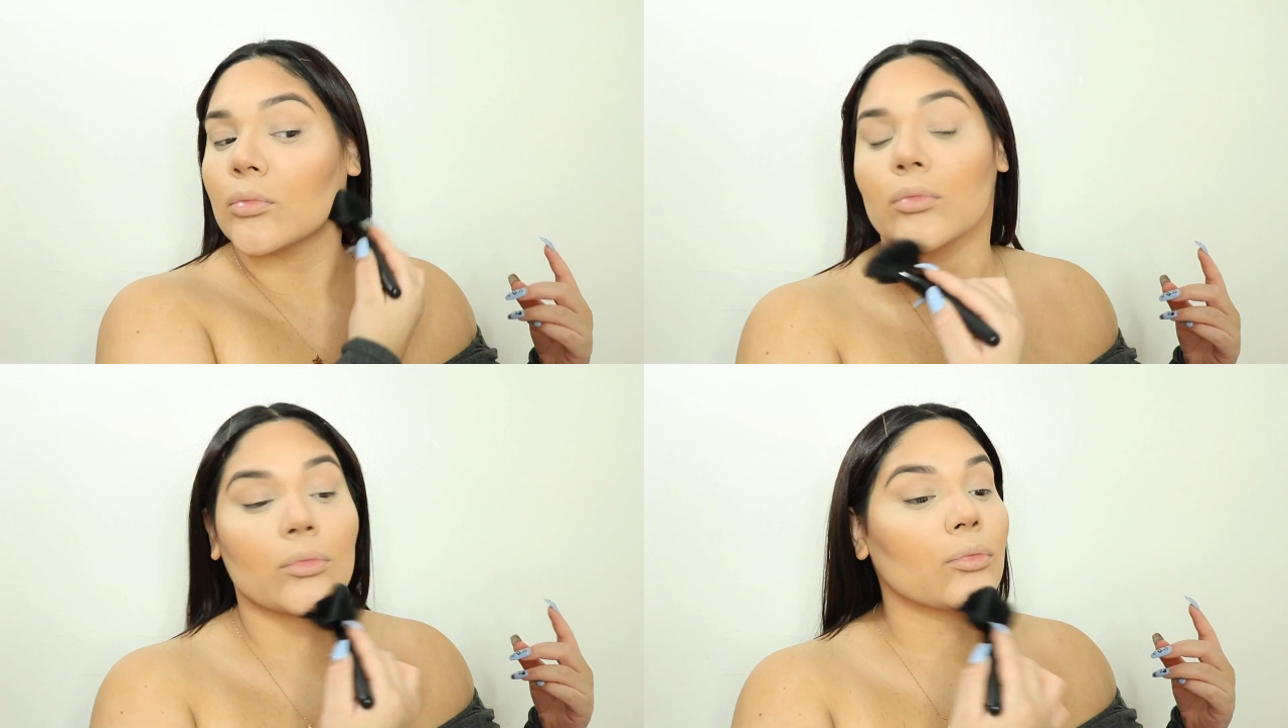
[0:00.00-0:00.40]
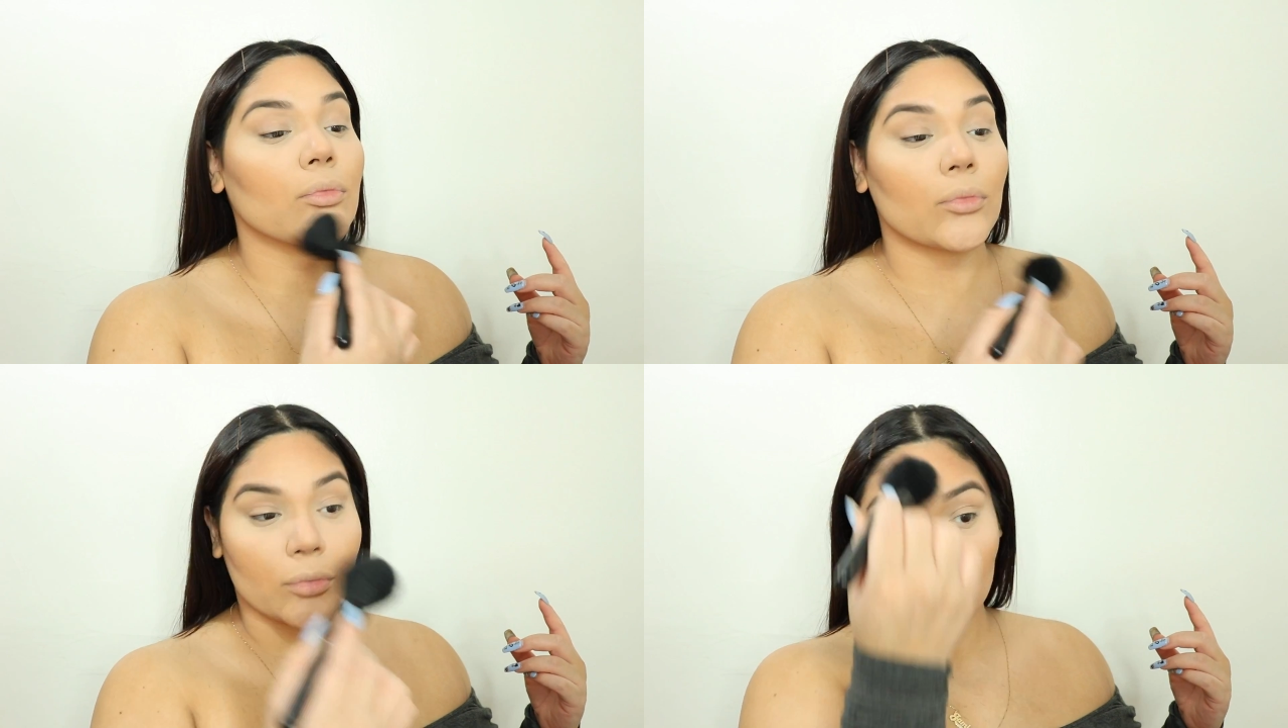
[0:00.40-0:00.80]
and
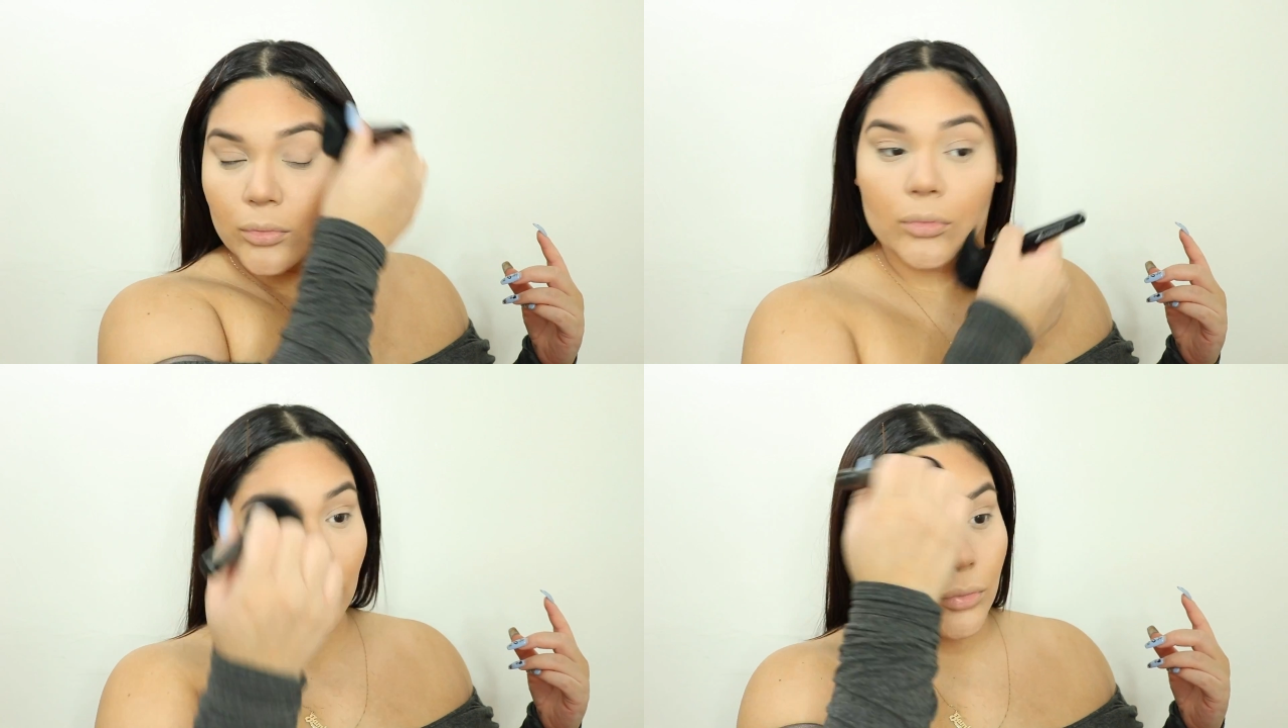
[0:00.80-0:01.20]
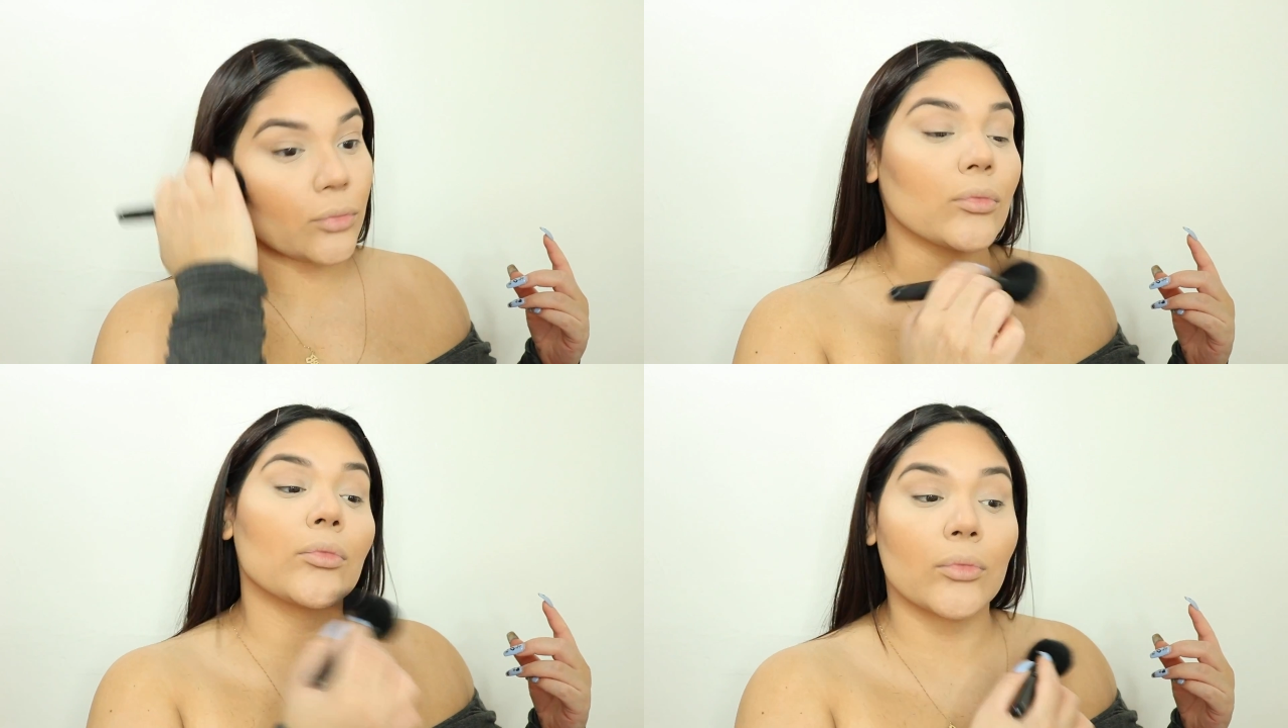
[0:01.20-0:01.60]
the sculpting.
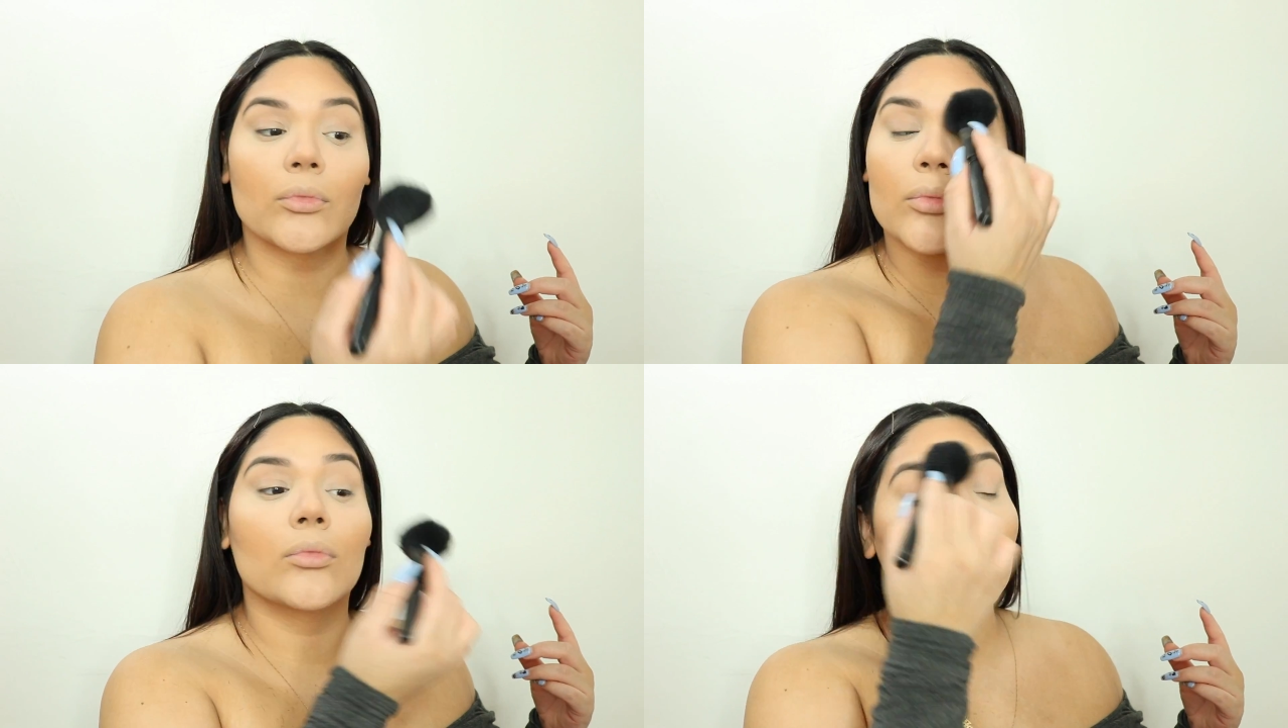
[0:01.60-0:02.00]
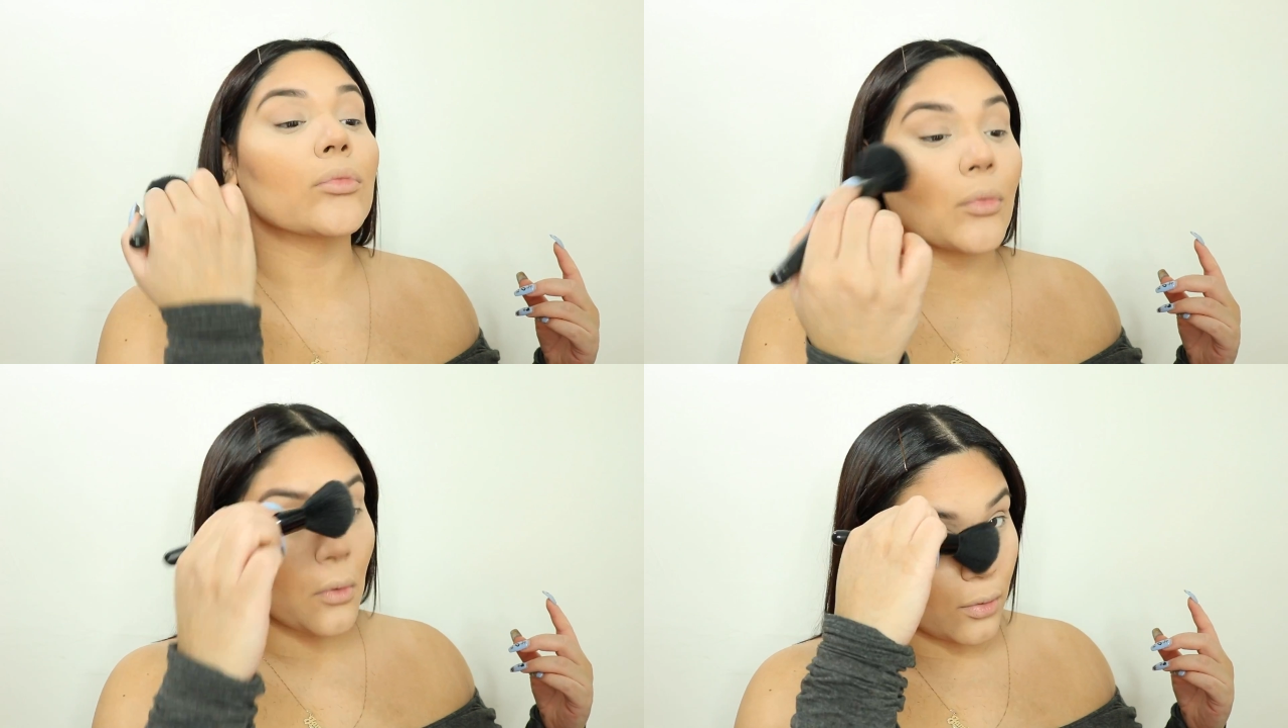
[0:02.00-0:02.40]

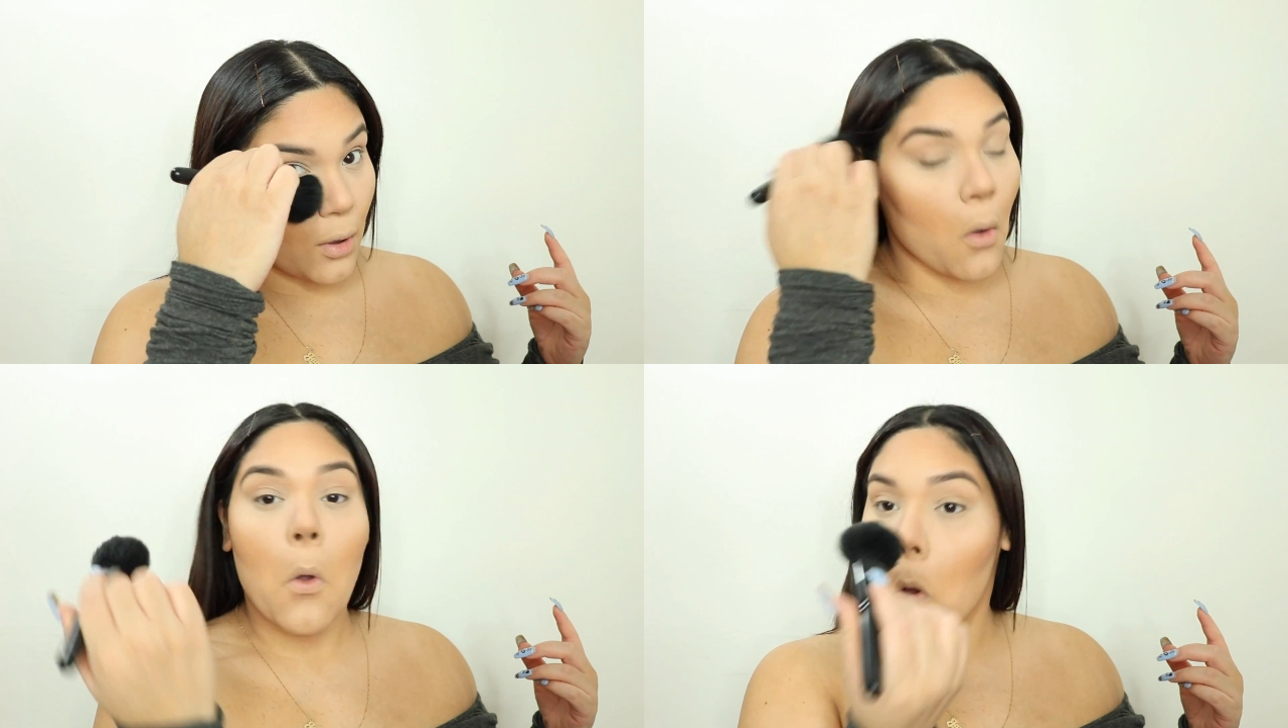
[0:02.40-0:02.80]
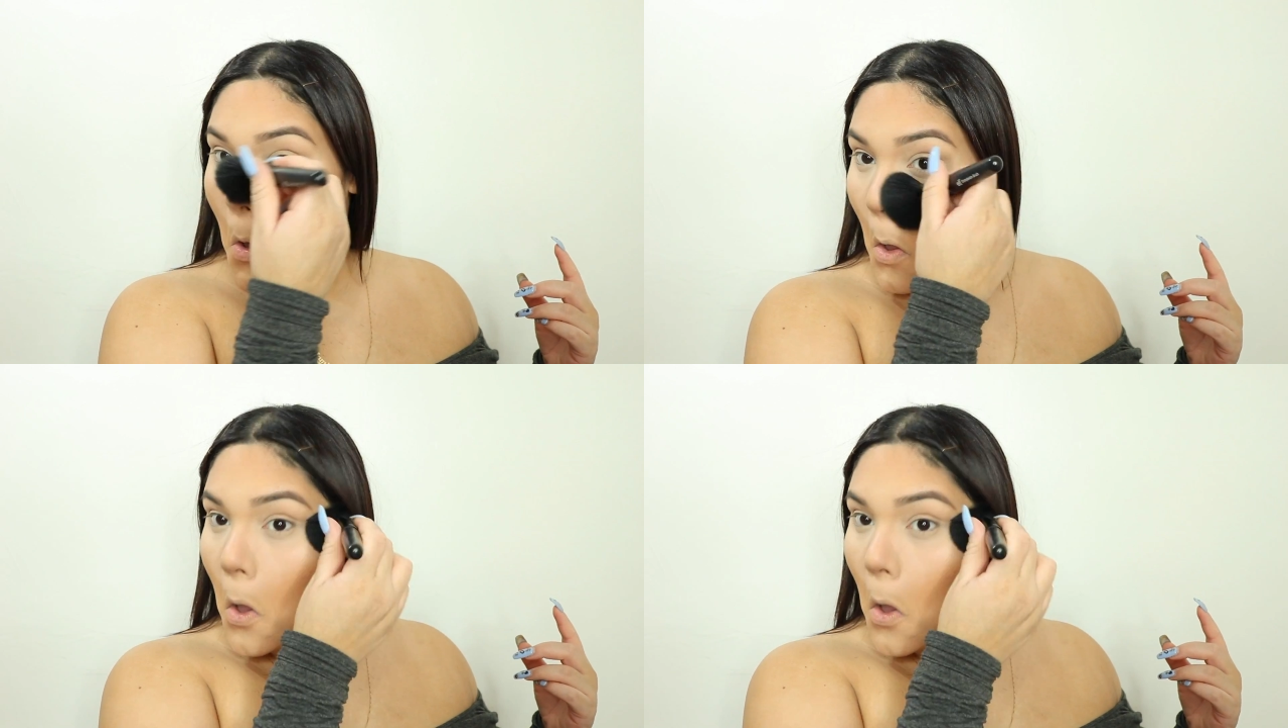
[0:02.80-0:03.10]
Just pressing